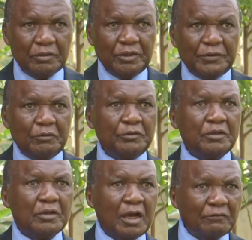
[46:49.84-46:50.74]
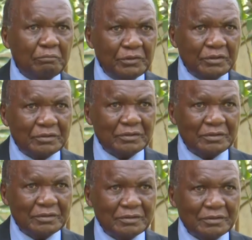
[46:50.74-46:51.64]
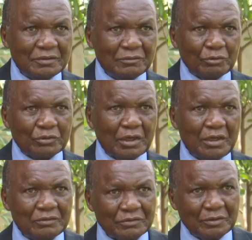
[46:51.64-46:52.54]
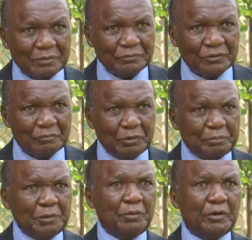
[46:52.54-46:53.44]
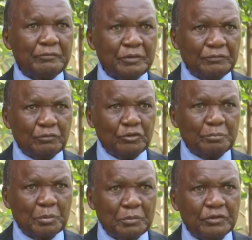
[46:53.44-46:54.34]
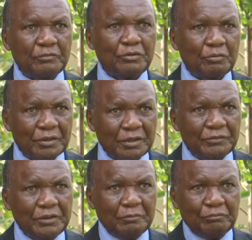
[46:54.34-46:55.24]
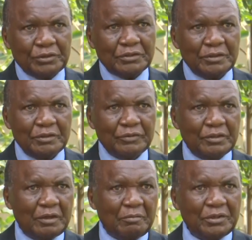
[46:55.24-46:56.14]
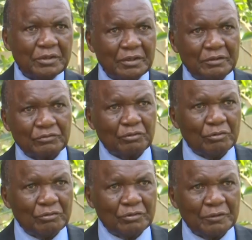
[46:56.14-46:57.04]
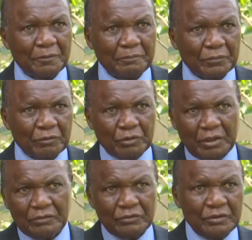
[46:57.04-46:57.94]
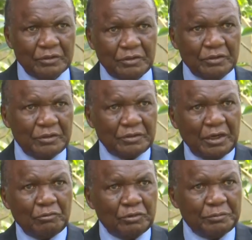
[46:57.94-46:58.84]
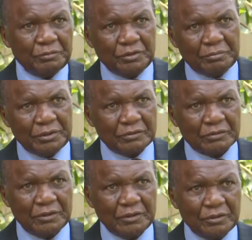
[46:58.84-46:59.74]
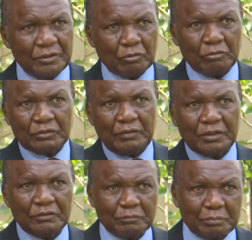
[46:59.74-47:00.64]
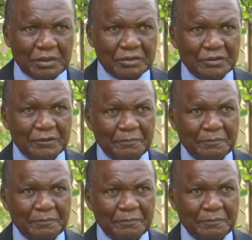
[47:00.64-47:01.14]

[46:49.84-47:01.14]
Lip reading: even within government. What can I say? But people have got problems everywhere, even in Britain, even in America, and so on. You can see the eternal debates in the Conservative Party,